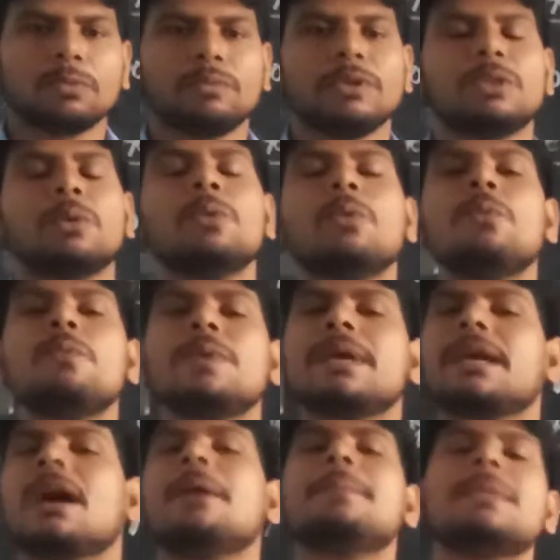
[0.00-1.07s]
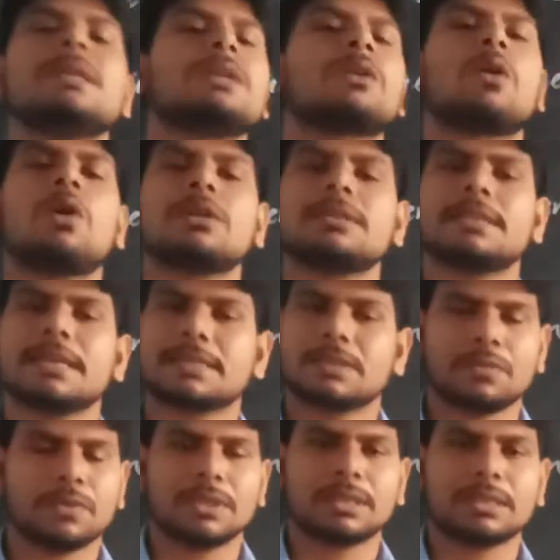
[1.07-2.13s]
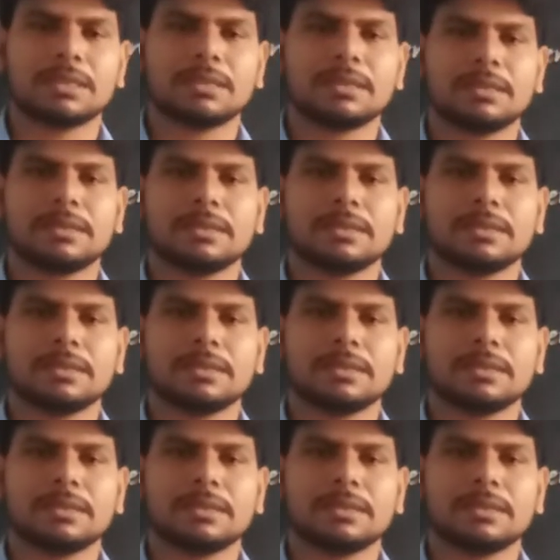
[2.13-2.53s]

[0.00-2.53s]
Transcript: with whom we come in contact with.